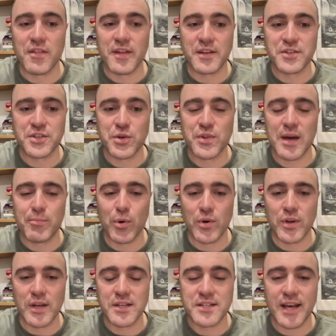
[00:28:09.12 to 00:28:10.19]
than to their
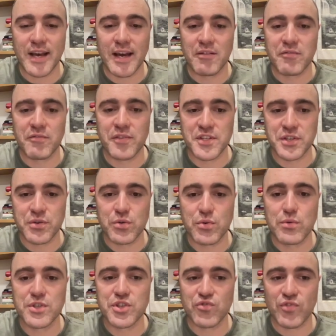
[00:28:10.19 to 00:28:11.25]
bodies and
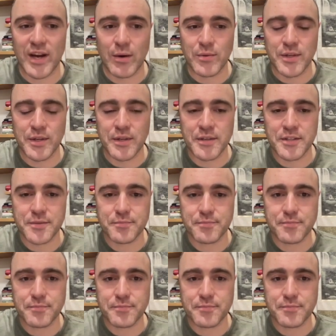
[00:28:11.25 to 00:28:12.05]
physical surroundings.